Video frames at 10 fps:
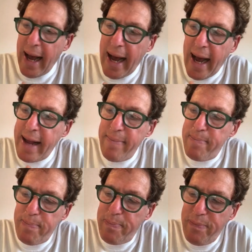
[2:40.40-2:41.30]
I
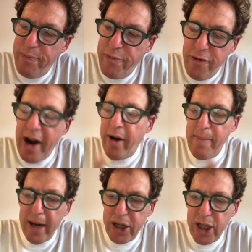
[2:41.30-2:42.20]
very
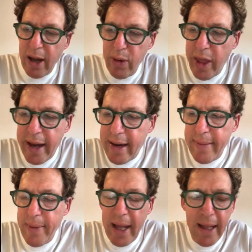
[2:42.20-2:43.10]
much doubt that
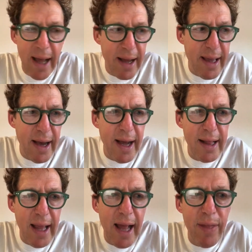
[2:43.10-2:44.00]
Etgar
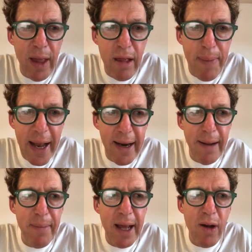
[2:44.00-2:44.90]
Keret had this
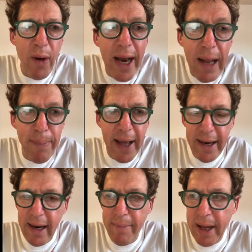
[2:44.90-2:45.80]
pandemic or any
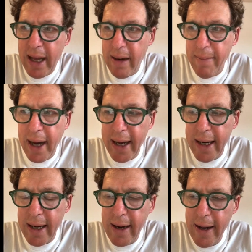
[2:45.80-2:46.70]
pandemic in
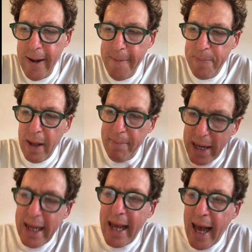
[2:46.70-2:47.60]
mind,
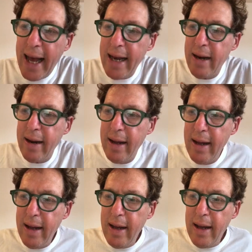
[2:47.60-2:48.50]
but he had
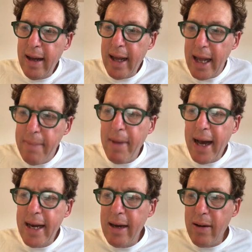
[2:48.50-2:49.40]
in
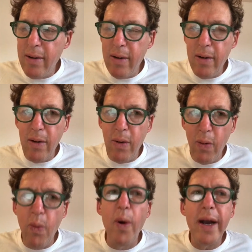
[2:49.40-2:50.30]
mind
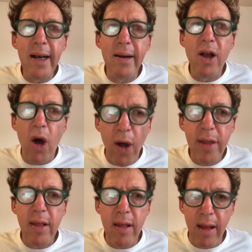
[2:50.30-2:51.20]
what it
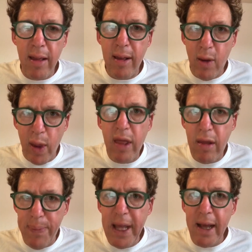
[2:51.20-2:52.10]
costs us to
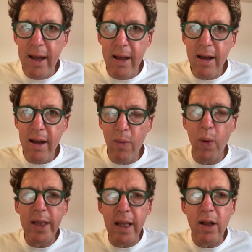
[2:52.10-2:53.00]
speak,
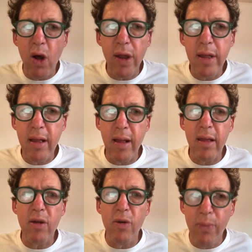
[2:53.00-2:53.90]
what it costs
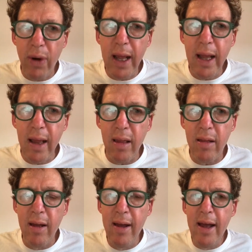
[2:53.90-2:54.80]
us to breathe,
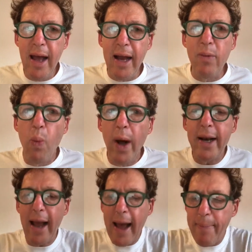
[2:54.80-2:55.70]
and what
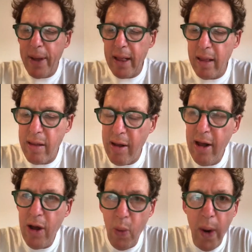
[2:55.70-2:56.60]
happens
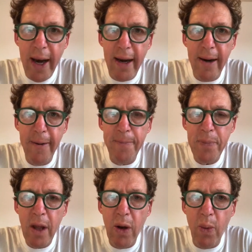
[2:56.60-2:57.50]
when
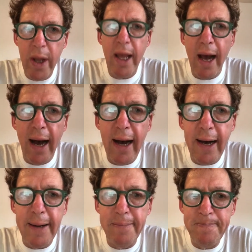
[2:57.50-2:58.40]
we
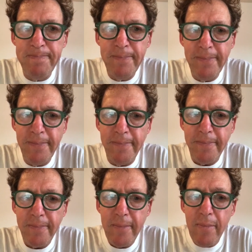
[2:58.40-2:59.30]
are
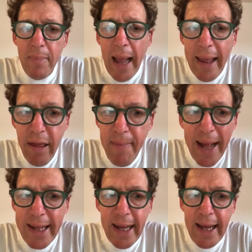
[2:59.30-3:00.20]

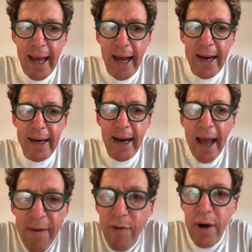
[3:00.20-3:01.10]
asthmatic and
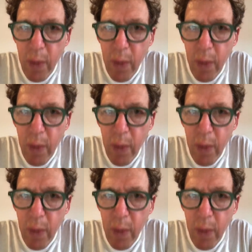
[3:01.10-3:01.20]
every